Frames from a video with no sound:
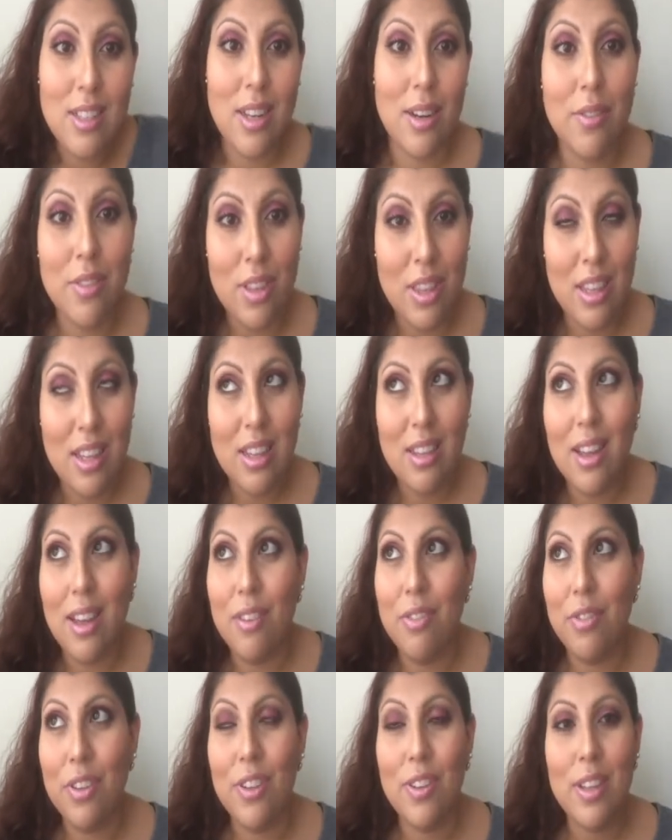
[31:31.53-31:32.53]
Because everything,
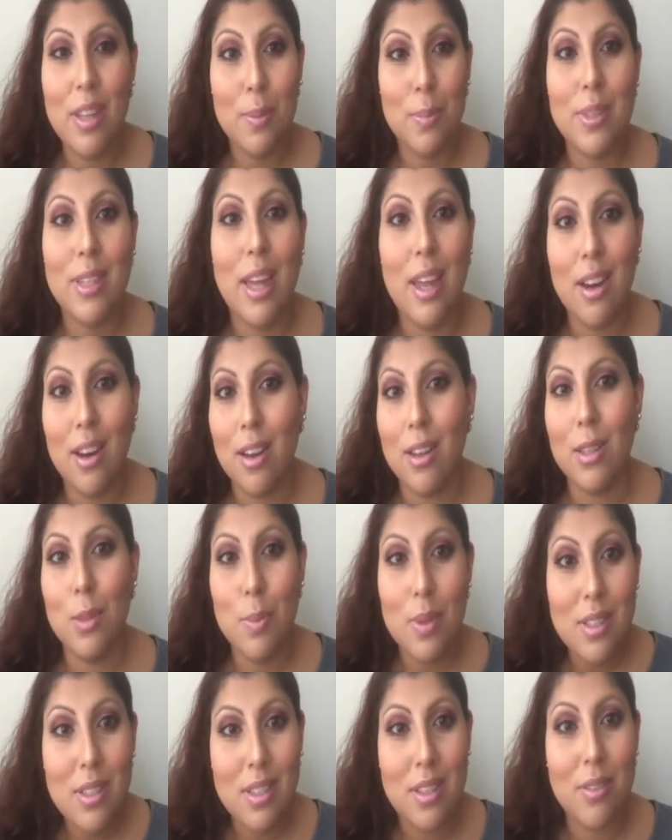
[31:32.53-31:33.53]
I feel, keeps getting
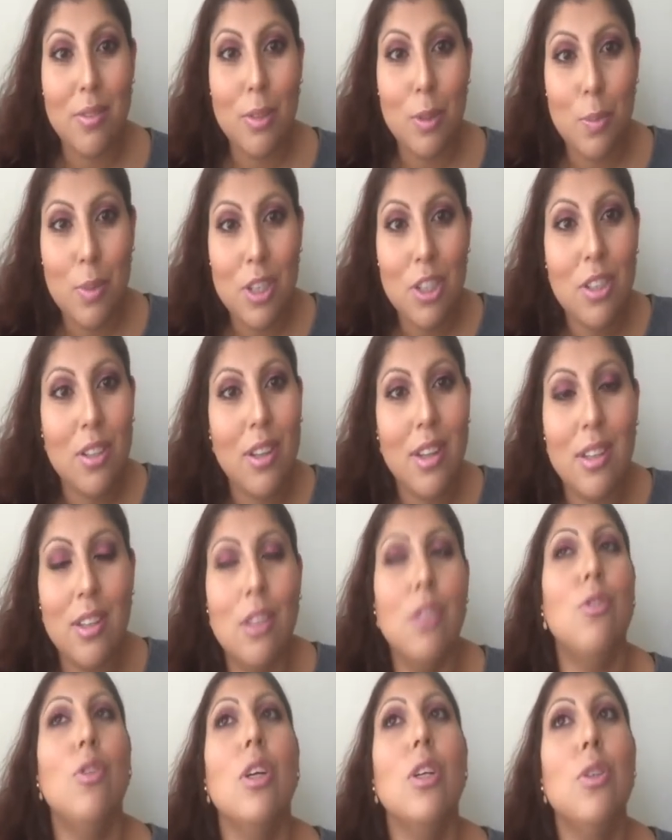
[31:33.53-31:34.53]
expensive, especially
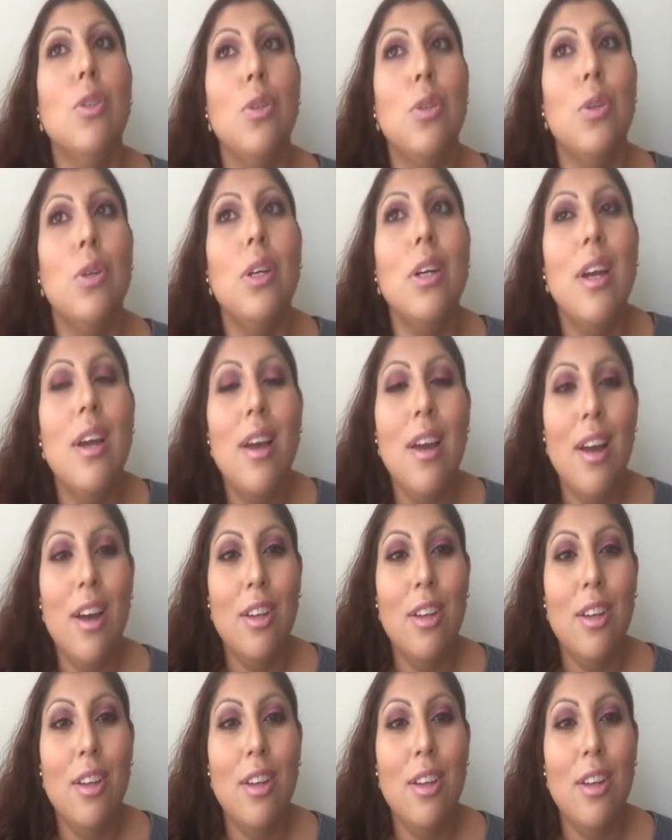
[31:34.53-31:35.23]
at the drugstore.